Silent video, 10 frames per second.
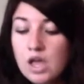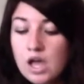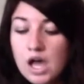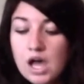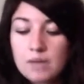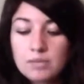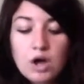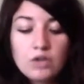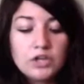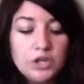
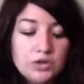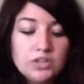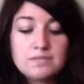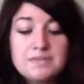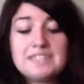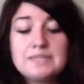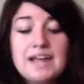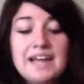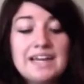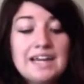called The Union, the Business
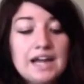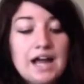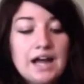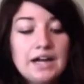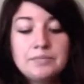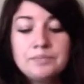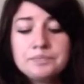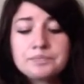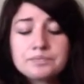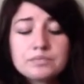Behind Getting High.
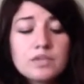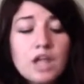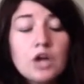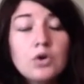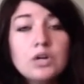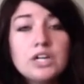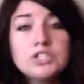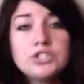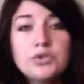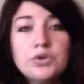
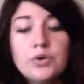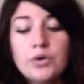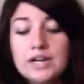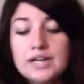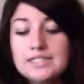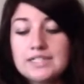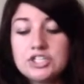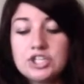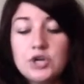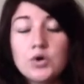According to the
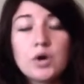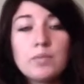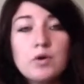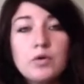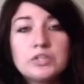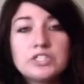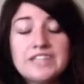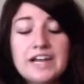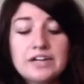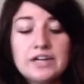organization NORML, which
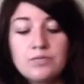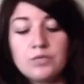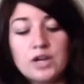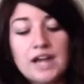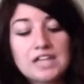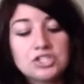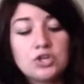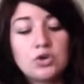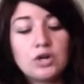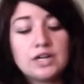is the acronym for
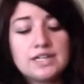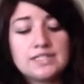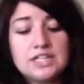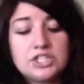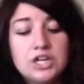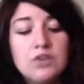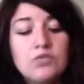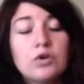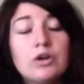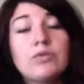National
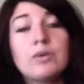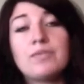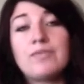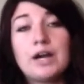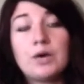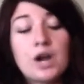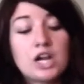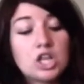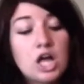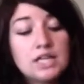Organization for Reform of
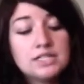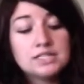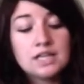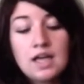Marijuana Laws,